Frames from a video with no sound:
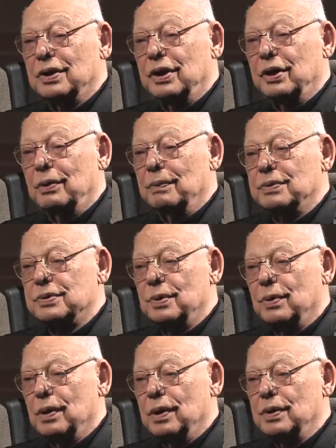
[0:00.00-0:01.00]
in interim
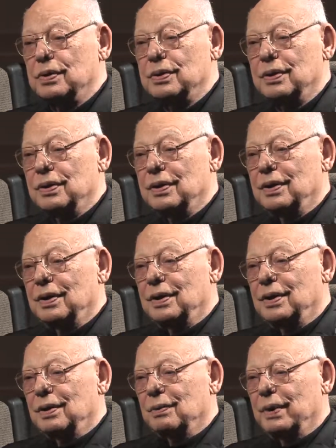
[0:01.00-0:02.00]
storage.
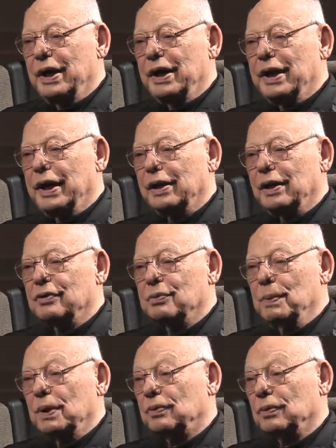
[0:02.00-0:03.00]
We had Atlas
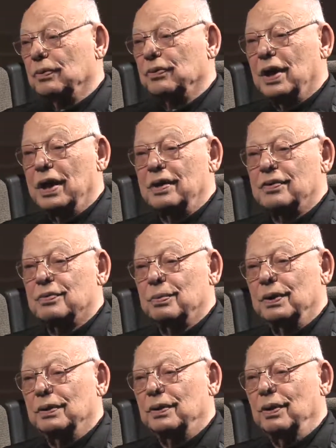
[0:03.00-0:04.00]
missile sites
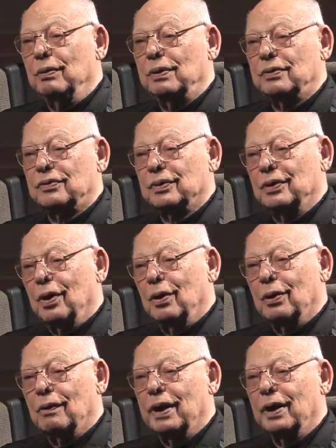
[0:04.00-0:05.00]
with nukes
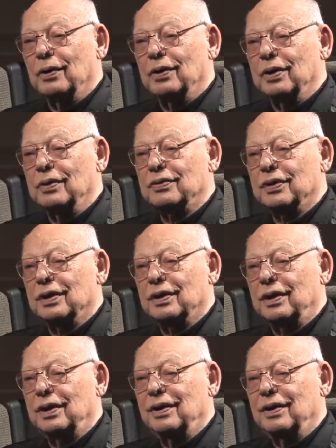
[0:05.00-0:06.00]
all around
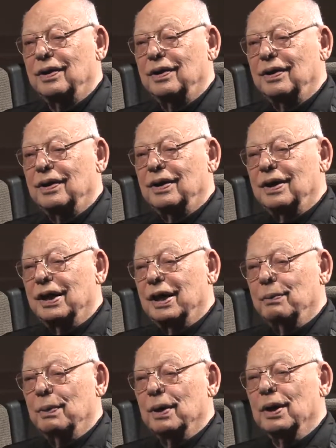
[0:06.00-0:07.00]
Tucson,
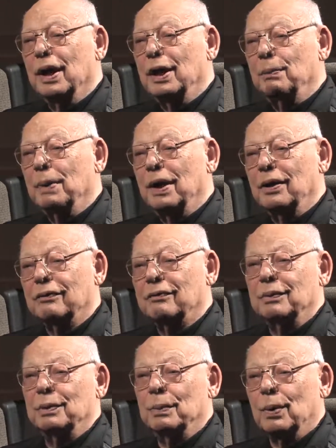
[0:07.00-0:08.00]
and we were 90 miles
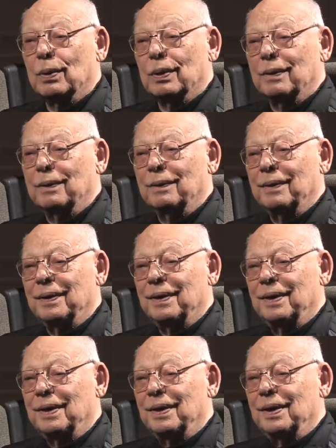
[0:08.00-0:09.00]
from the border.
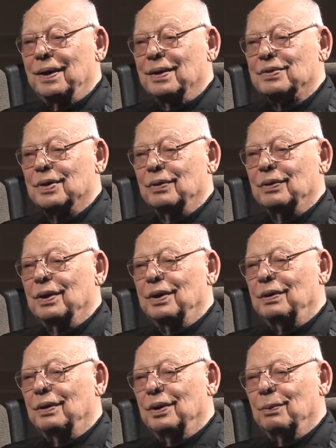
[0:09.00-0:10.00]
So
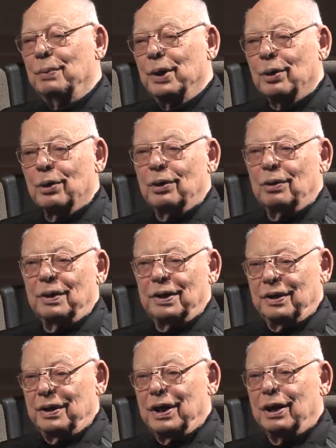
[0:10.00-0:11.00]
the Bureau
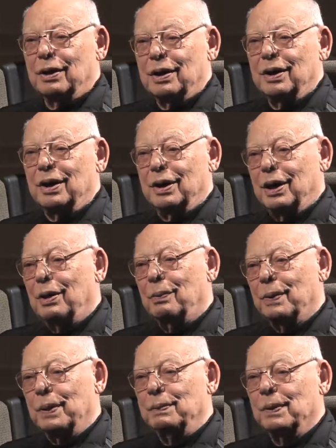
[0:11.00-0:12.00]
and our
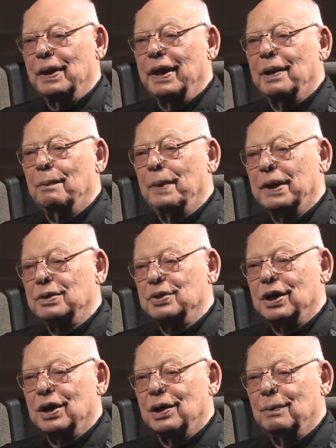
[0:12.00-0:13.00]
people had a big
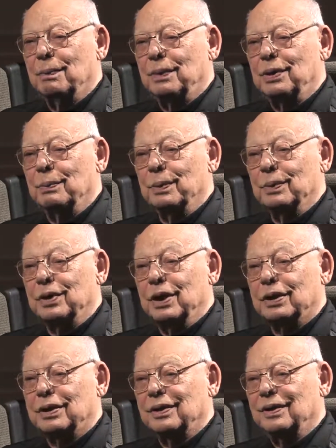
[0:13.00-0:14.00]
job to
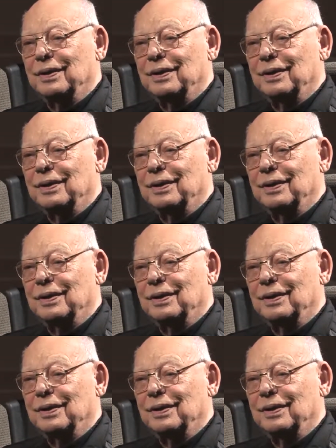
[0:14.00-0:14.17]
protect